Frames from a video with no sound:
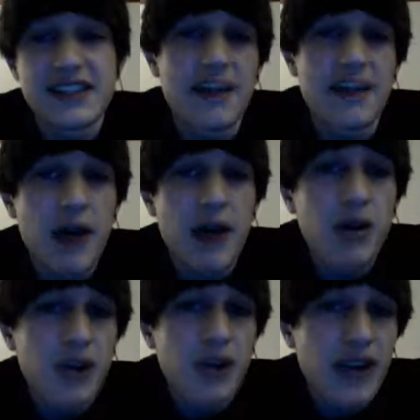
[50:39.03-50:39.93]
and they think he
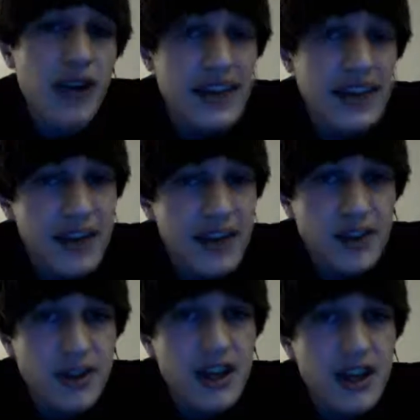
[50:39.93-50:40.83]
does not have power
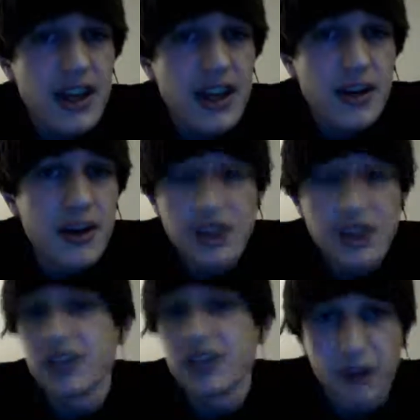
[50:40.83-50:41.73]
over anything ever,
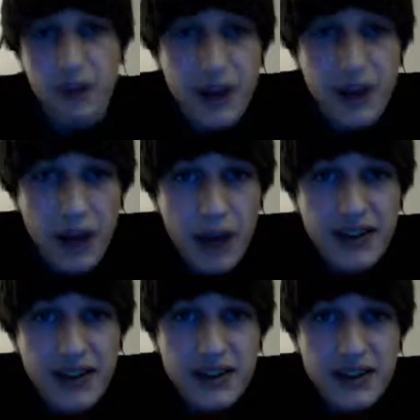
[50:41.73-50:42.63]
which
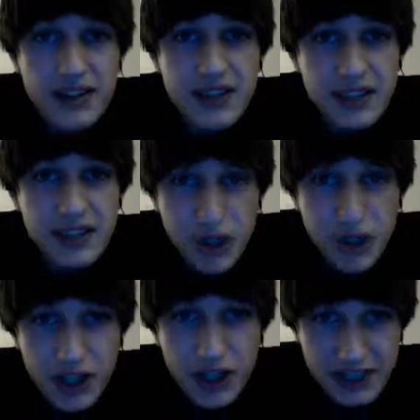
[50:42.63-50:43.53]
they're fucking right.
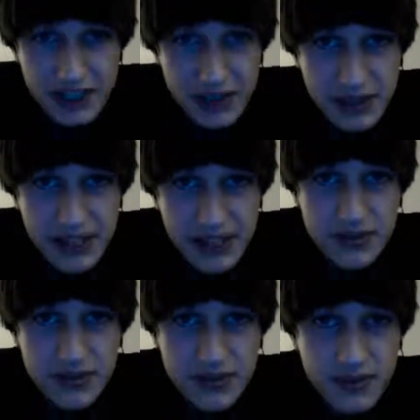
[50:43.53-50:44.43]
He's bullshit
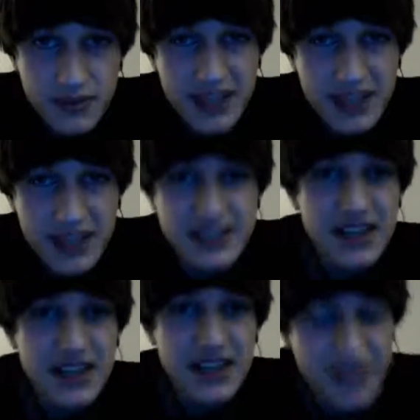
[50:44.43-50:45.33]
artist. That's what he is.
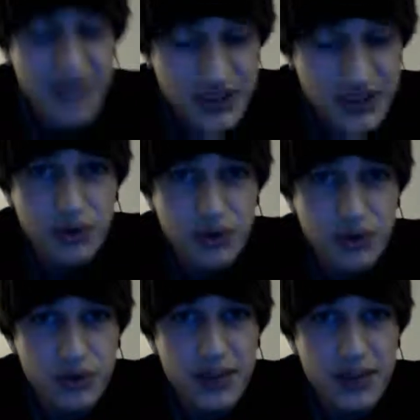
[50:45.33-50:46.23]
Because
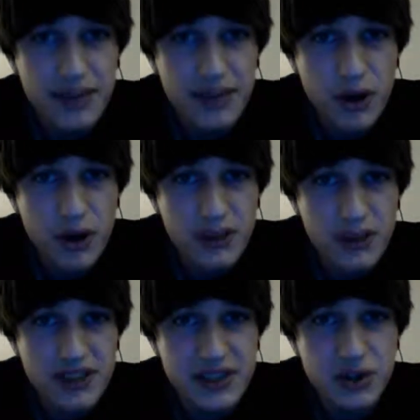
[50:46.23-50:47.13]
if
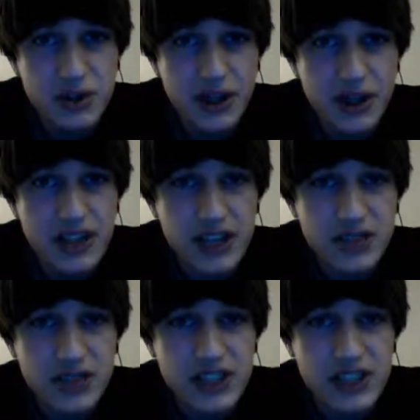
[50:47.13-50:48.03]
it's
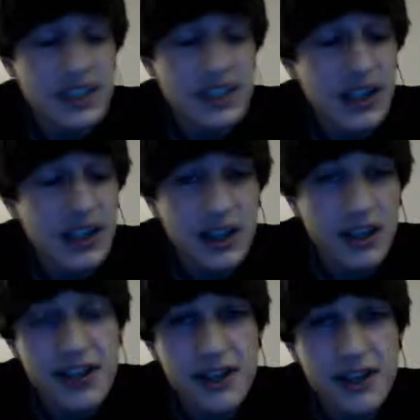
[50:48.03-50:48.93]
true that the Pope is
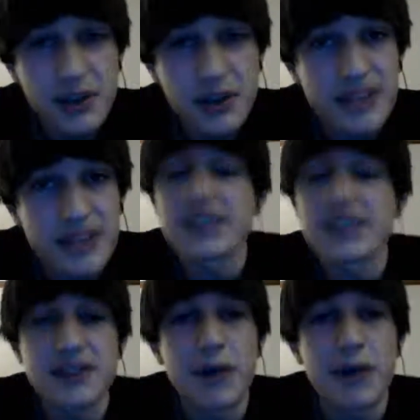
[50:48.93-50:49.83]
the true incarnation of
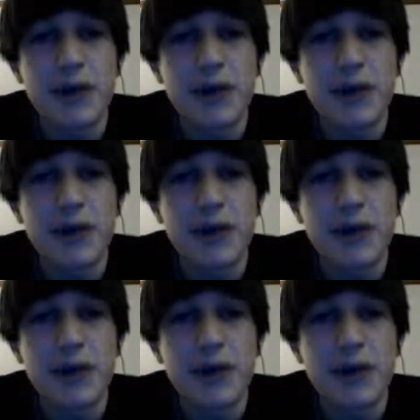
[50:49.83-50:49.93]
Jesus,